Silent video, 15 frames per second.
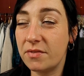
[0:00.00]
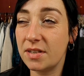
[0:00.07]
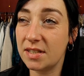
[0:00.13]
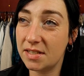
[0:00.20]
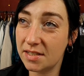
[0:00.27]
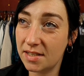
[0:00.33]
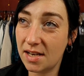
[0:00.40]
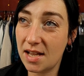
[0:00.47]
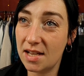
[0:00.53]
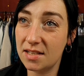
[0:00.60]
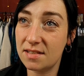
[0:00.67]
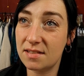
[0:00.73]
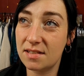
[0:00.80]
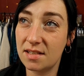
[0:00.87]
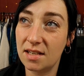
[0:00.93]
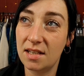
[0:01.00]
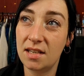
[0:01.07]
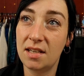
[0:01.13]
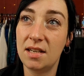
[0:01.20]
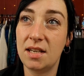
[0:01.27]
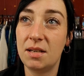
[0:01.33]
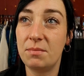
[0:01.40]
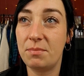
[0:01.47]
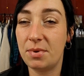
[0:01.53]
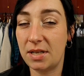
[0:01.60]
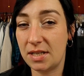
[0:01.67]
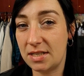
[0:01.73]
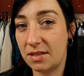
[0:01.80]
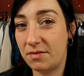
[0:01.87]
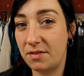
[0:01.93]
It did last, but I
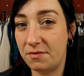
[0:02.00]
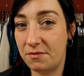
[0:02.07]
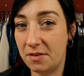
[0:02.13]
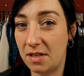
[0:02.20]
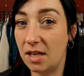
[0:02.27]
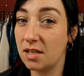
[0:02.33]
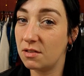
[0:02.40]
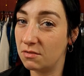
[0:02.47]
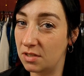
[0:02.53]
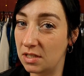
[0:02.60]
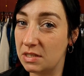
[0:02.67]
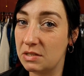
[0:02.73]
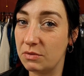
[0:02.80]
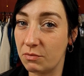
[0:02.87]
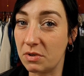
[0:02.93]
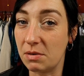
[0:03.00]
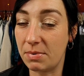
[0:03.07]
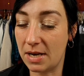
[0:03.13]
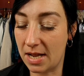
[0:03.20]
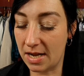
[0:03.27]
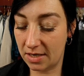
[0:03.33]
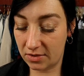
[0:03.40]
definitely feel like you need to reapply it.